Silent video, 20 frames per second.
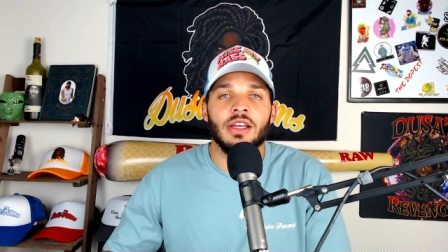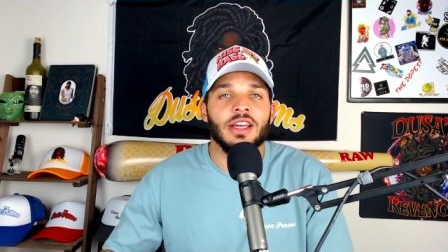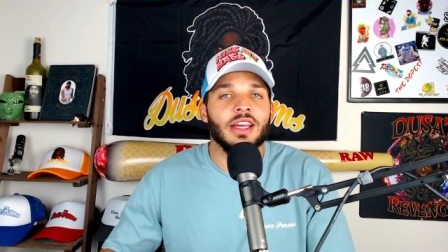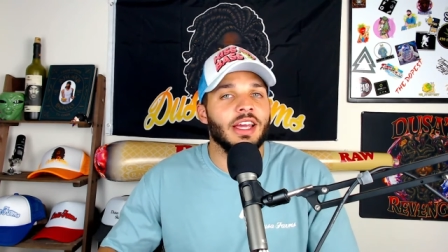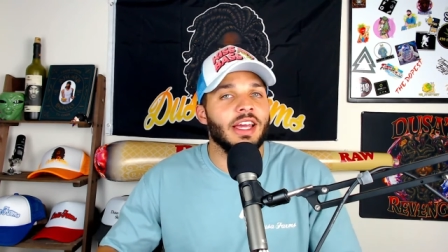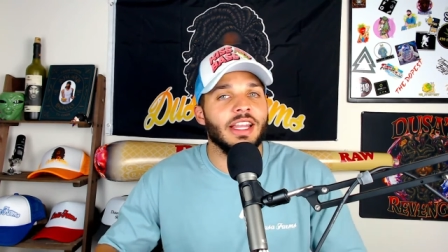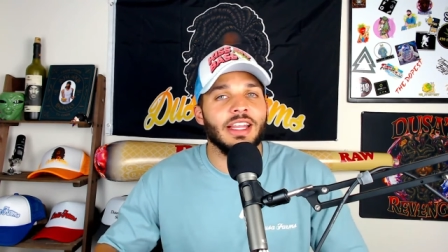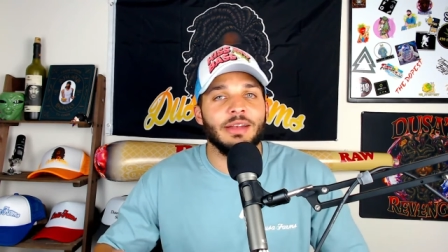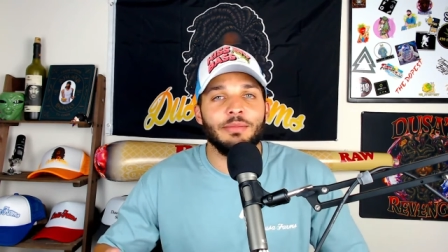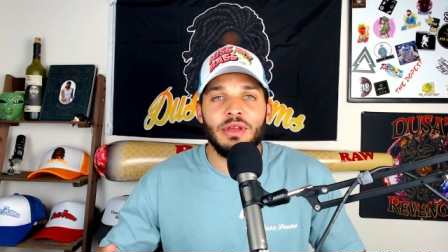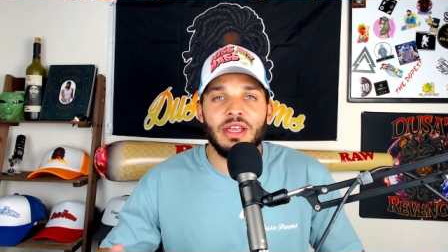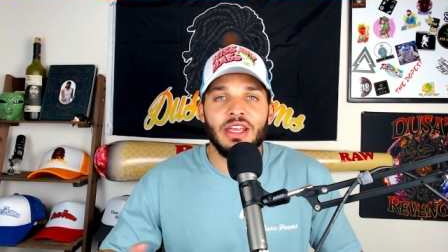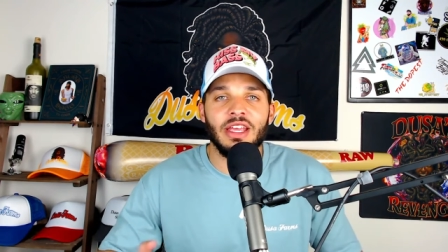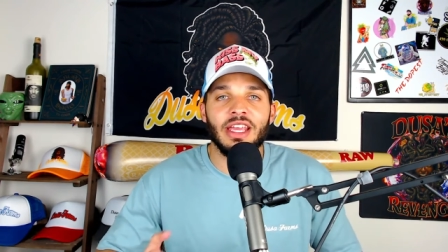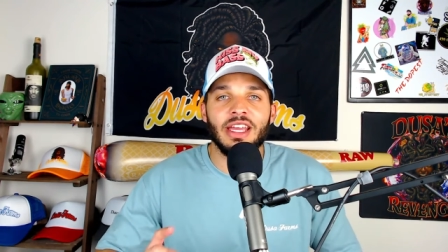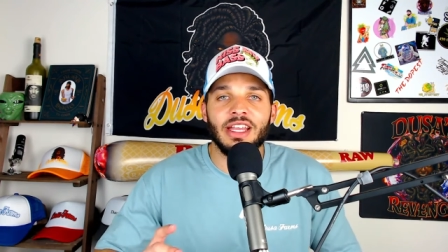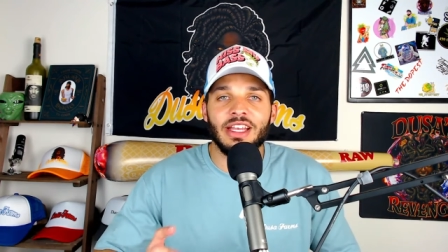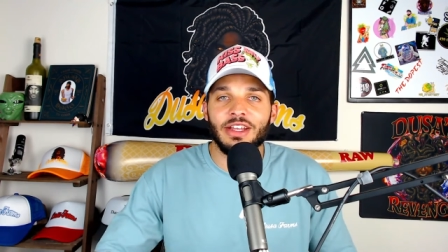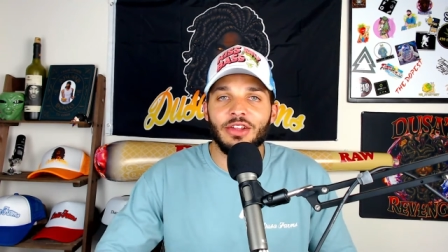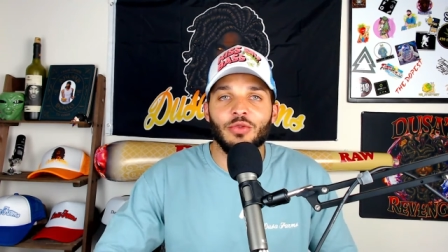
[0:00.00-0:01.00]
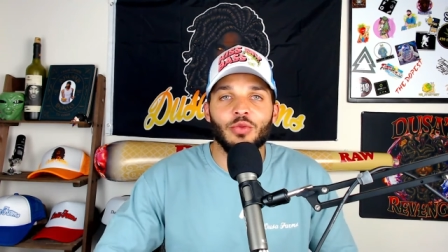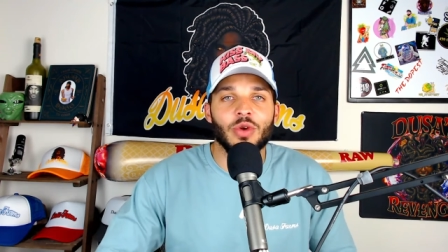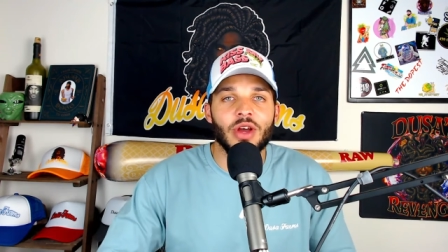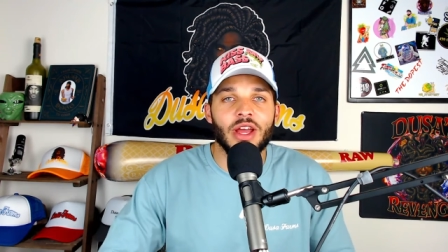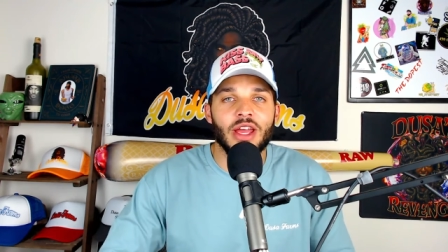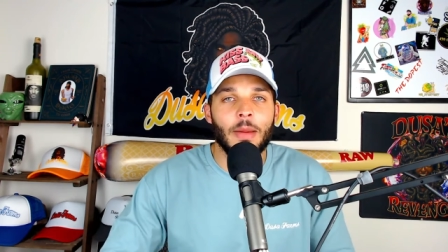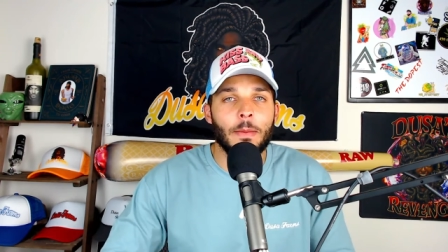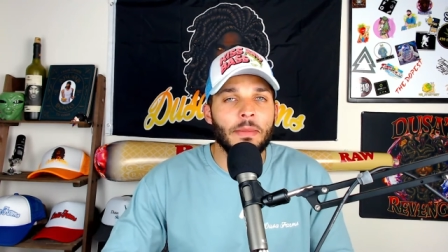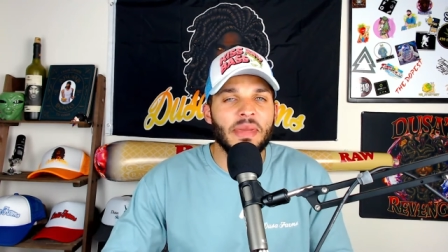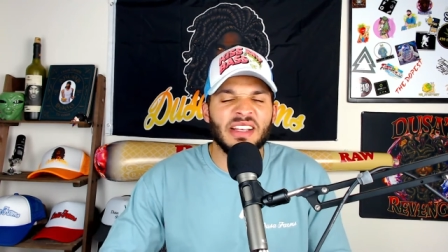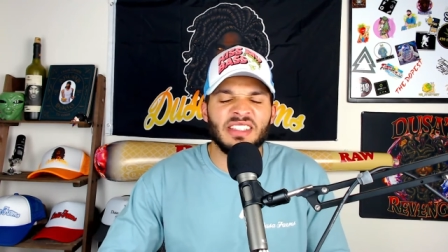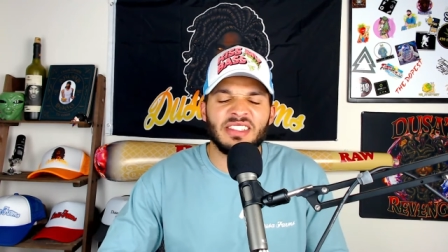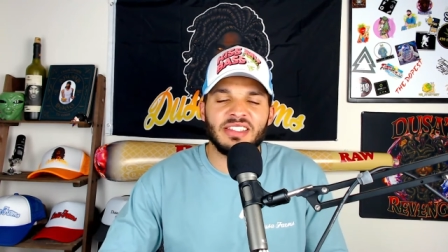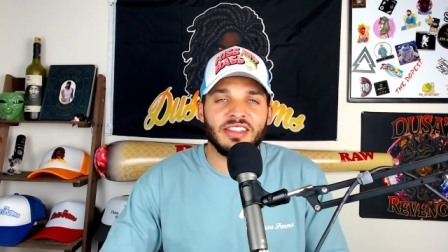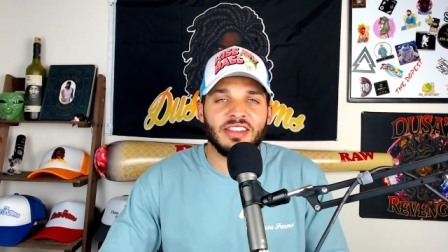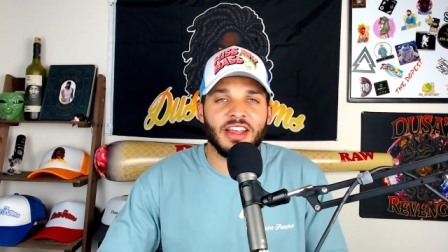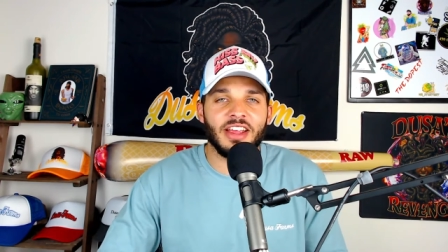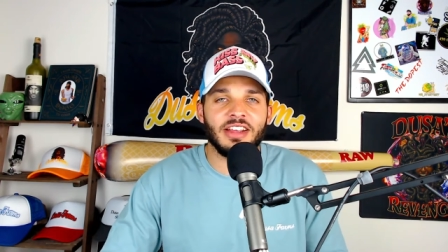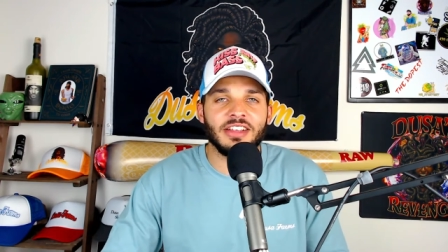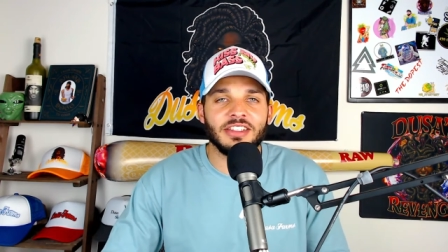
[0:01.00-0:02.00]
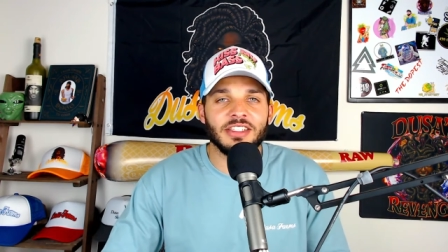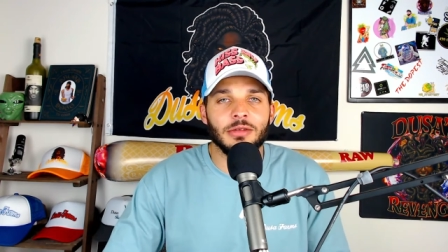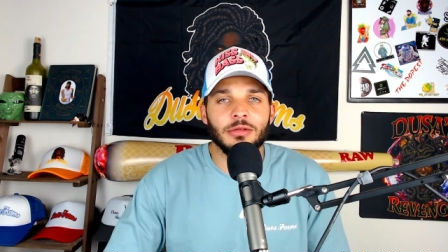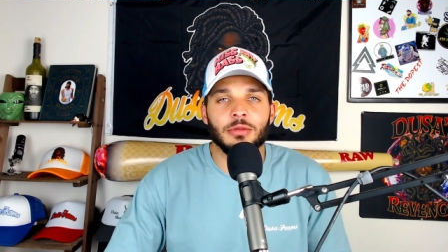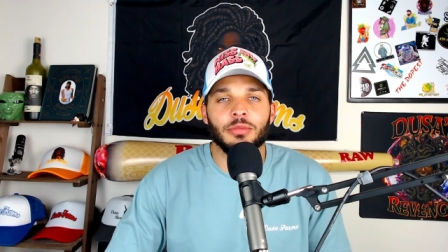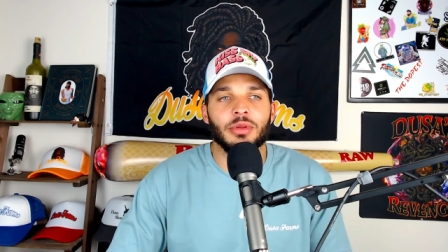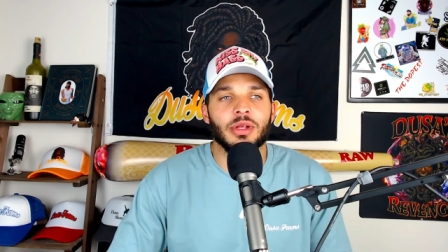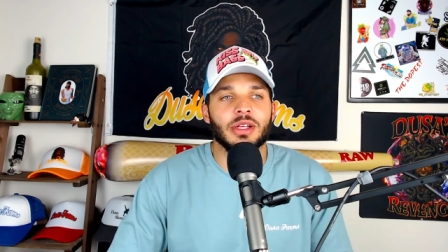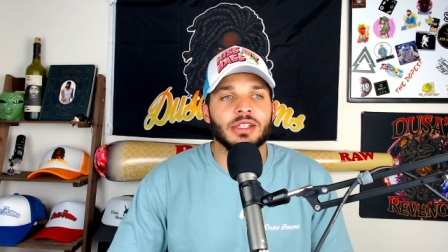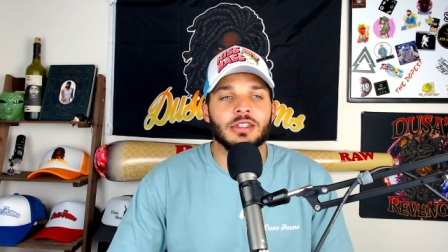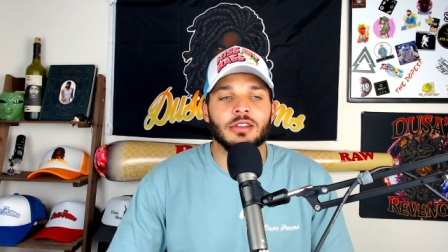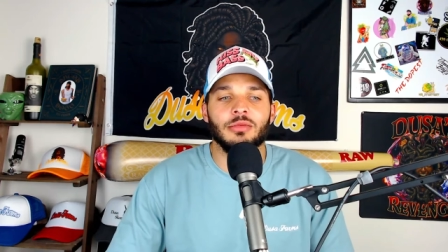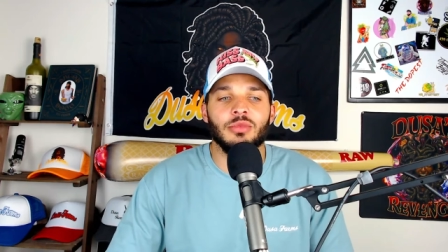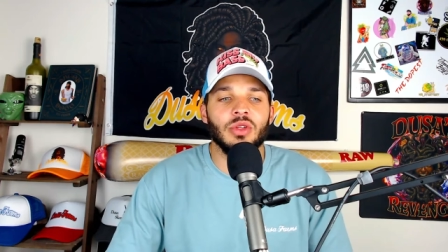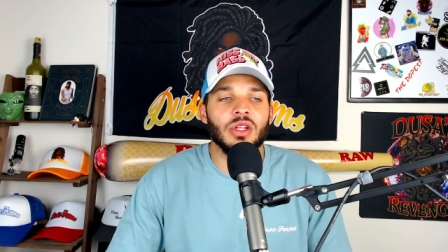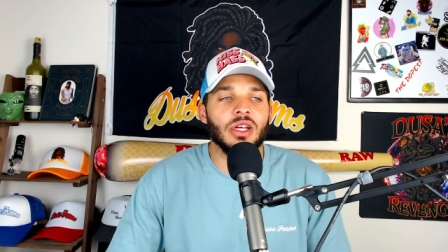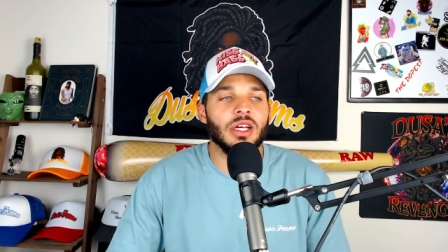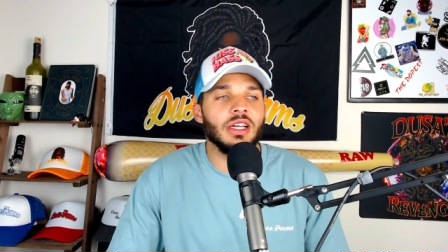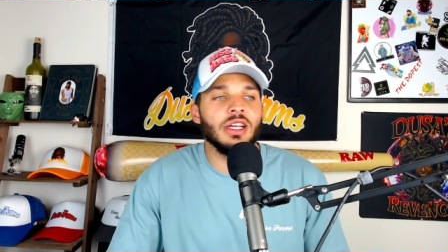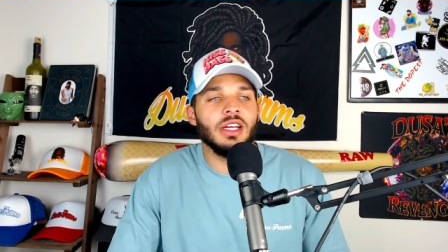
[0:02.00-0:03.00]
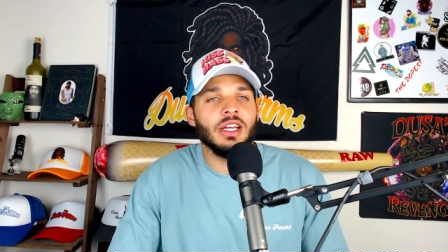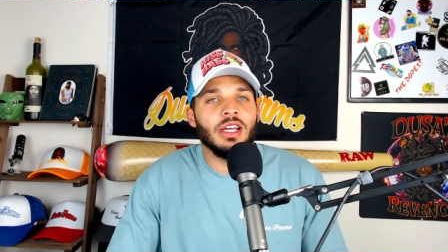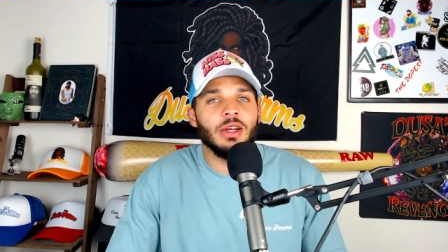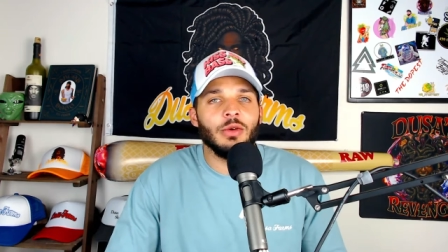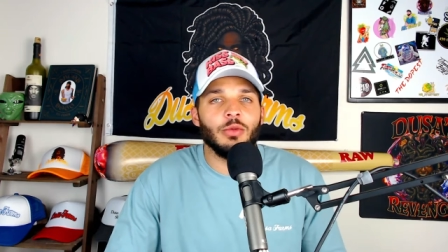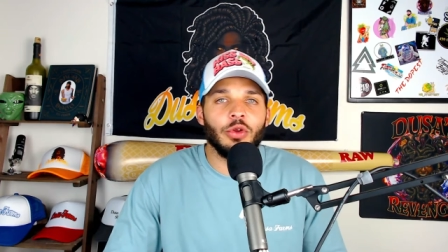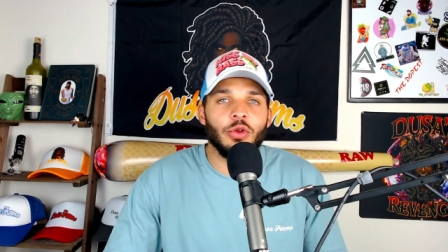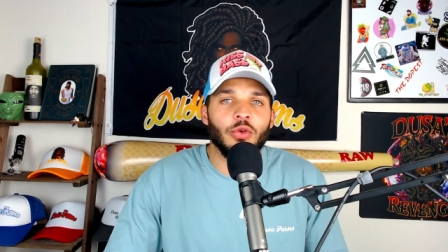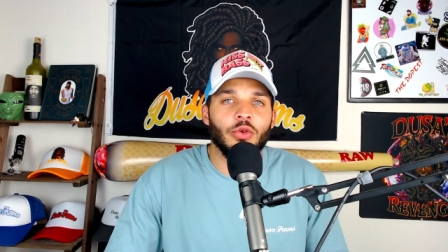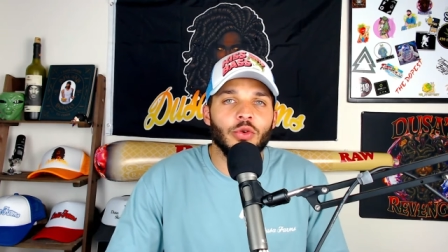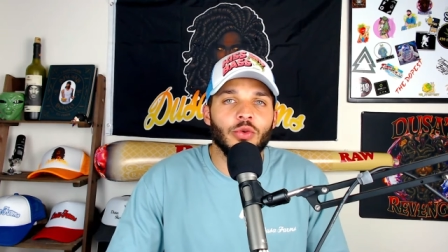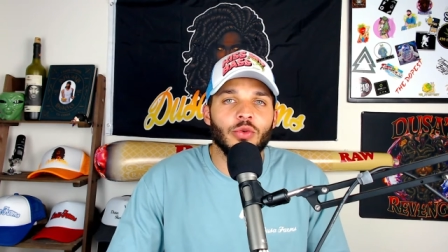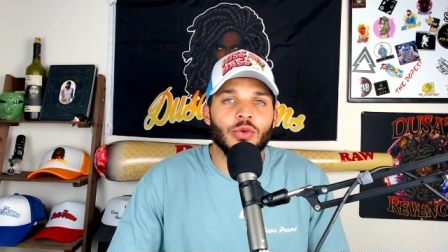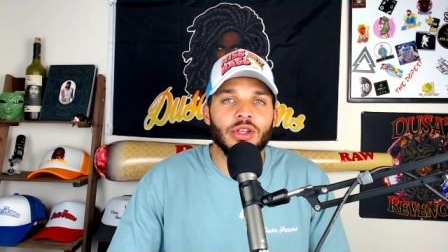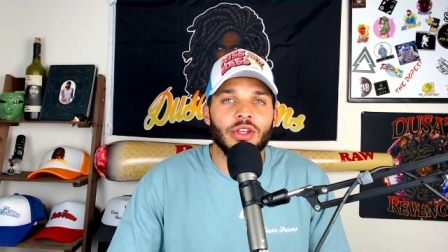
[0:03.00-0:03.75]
and me getting in the way and mixing things up, the plant's gonna be like, "What are you doing?"